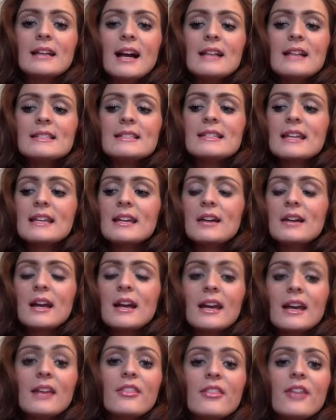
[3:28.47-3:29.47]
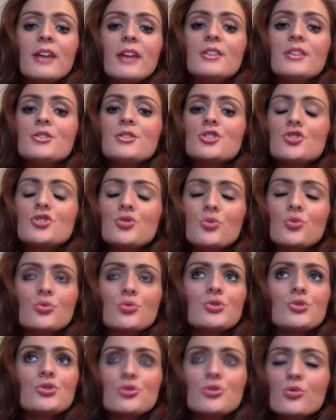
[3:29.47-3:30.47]
And again, thank you so
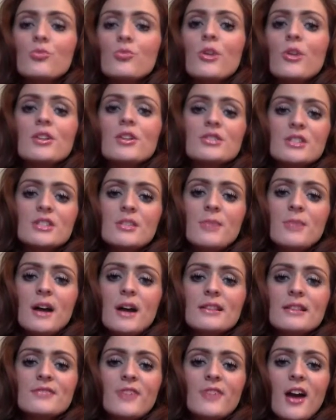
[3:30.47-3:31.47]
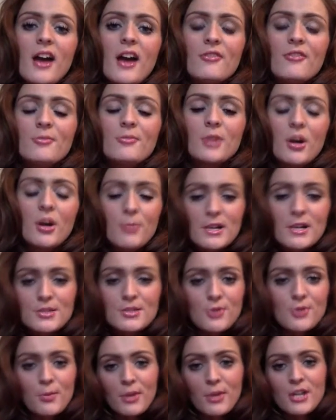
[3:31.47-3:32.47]
much to the bands for having me up. I
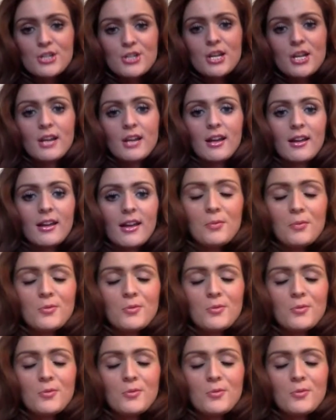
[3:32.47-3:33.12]
so appreciate it.